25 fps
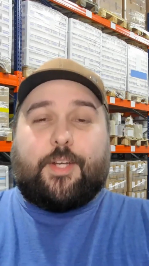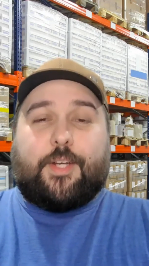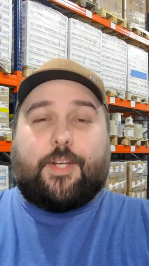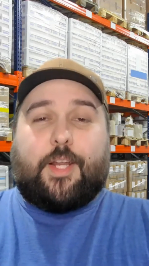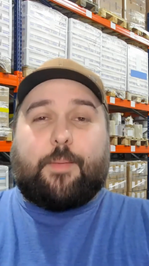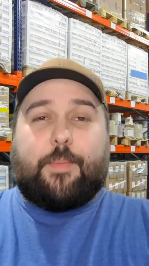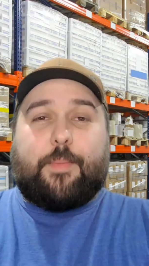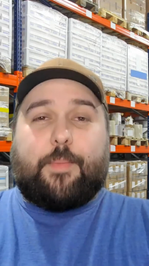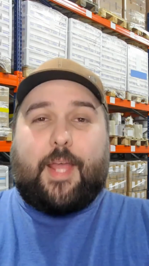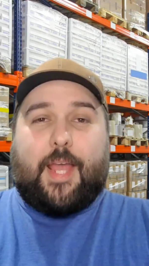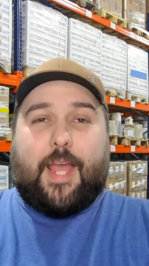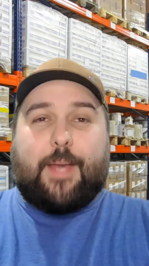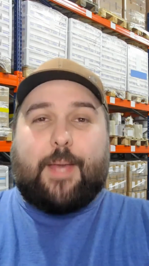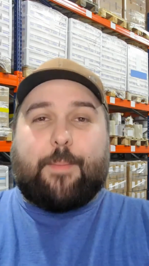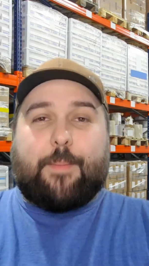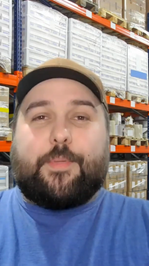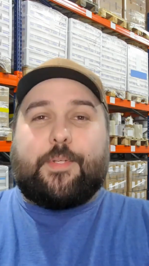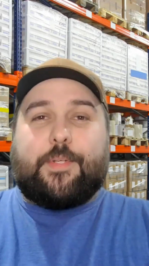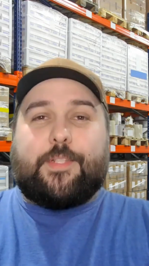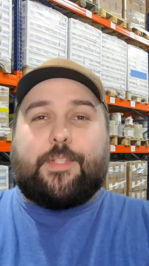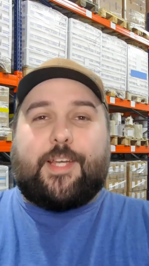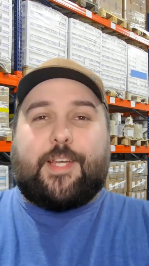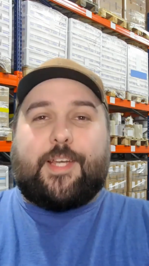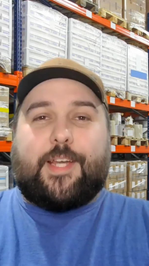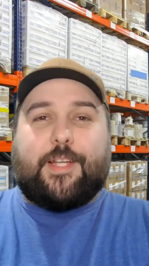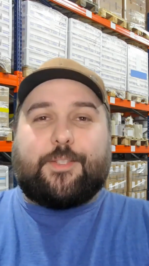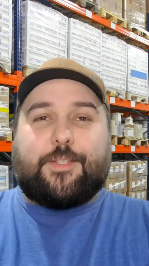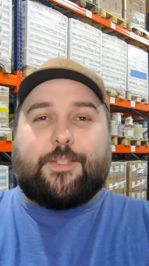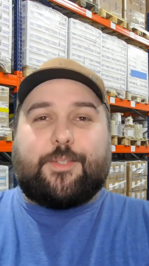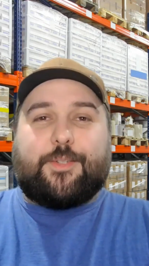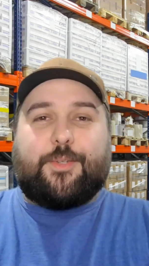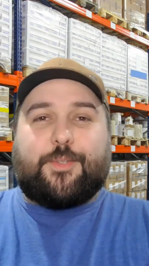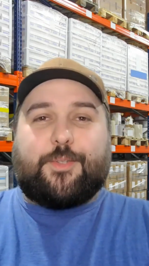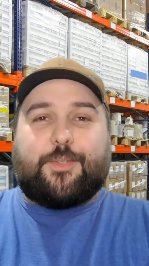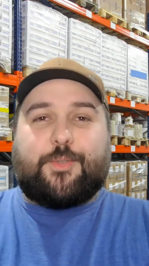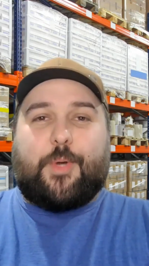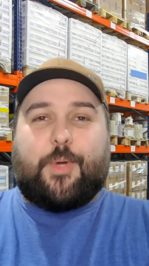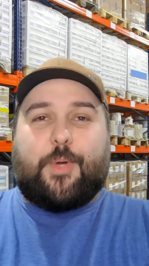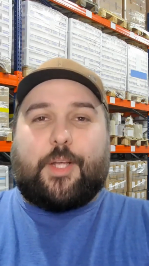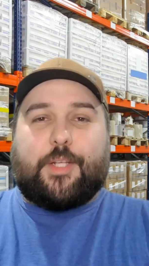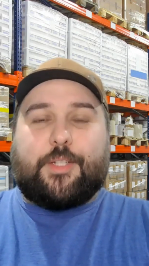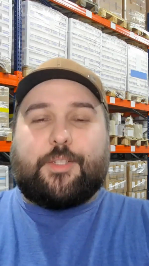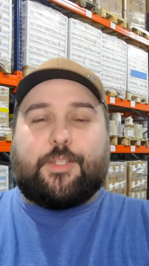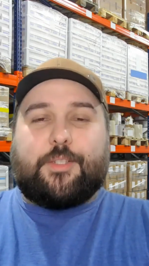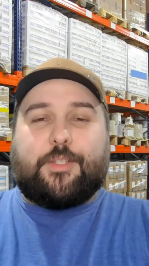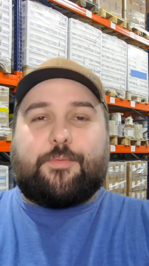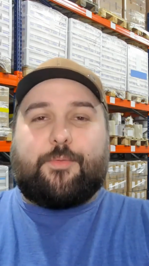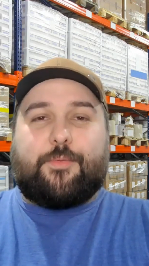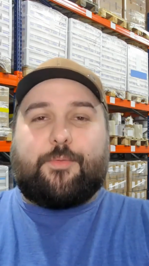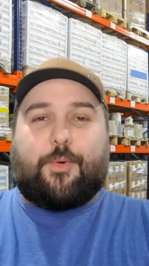and I'd be happy to answer those
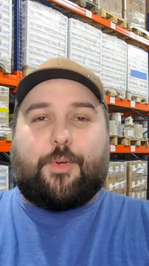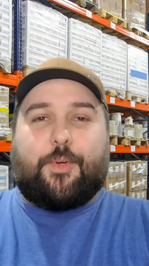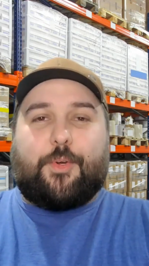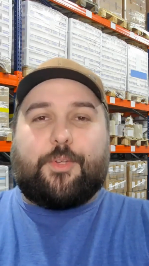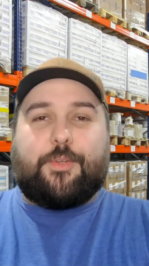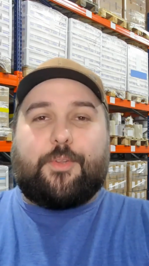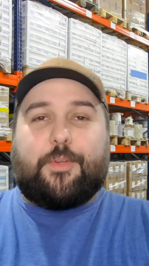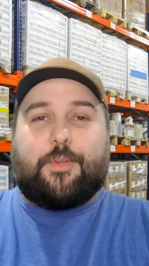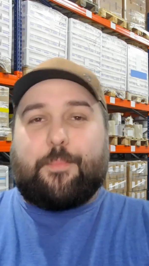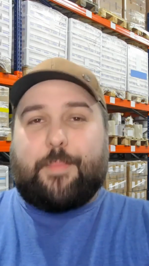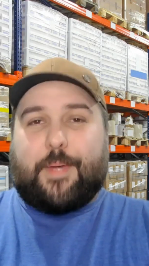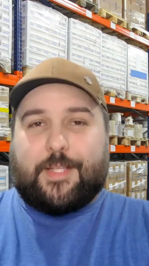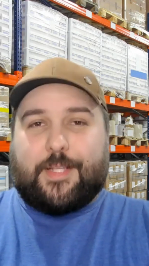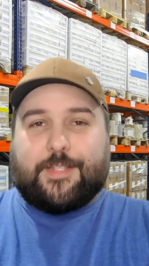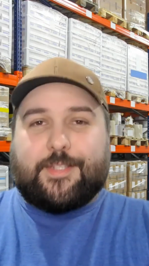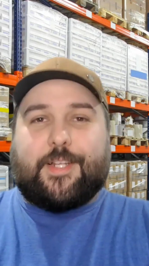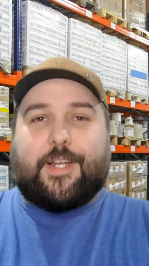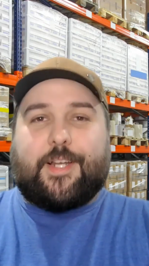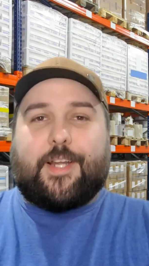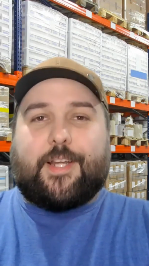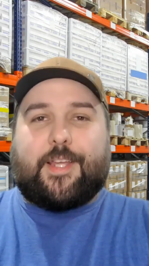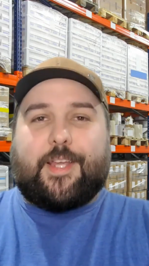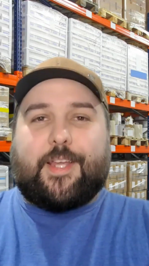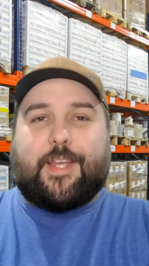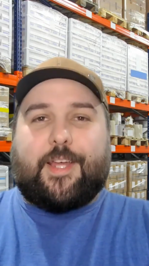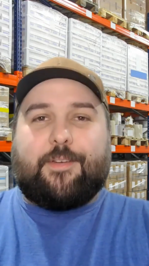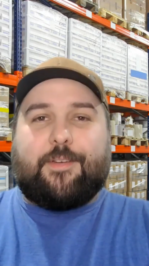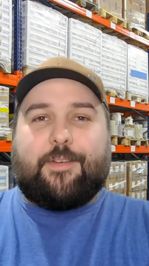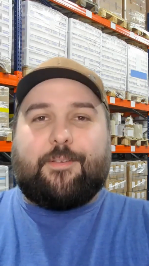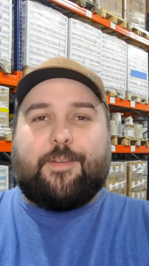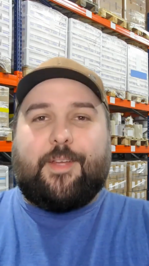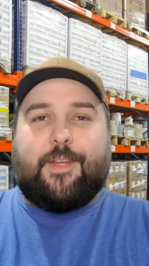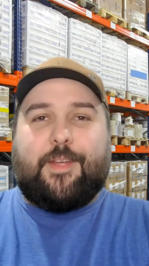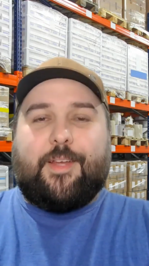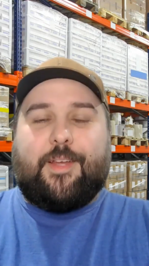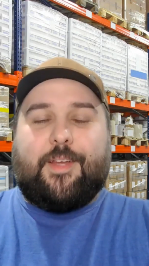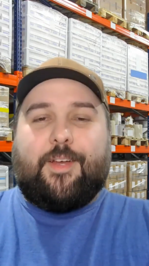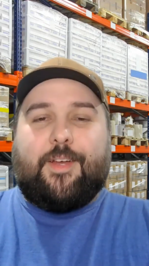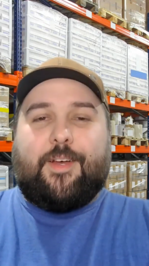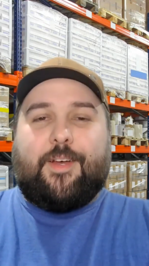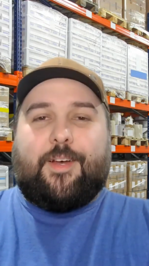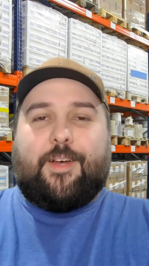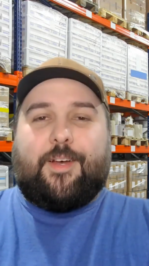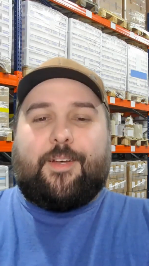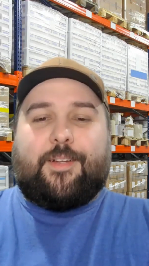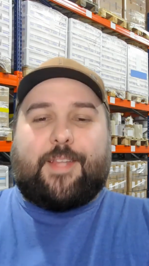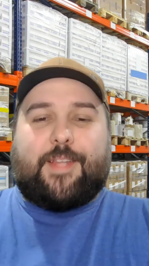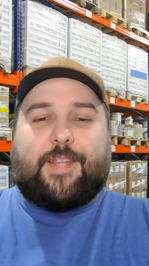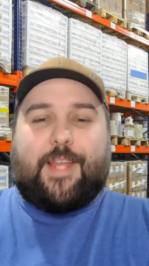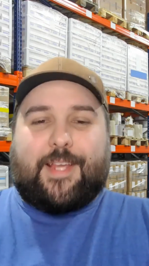questions for you the best that I can.
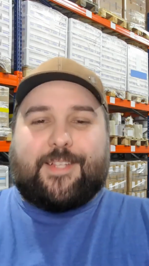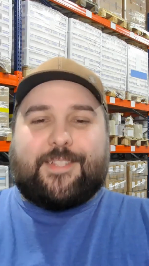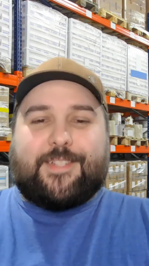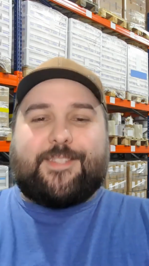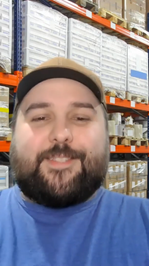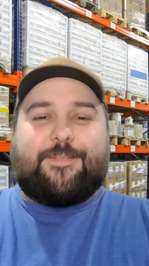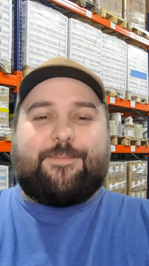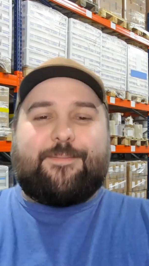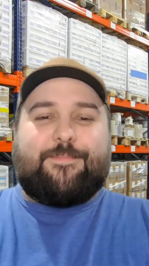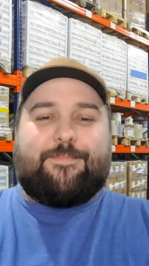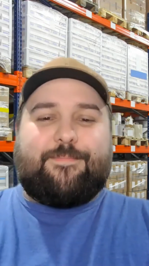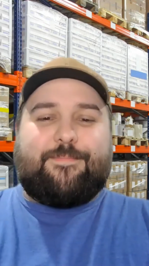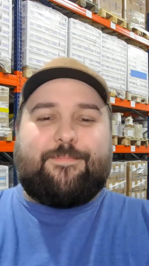Thanks.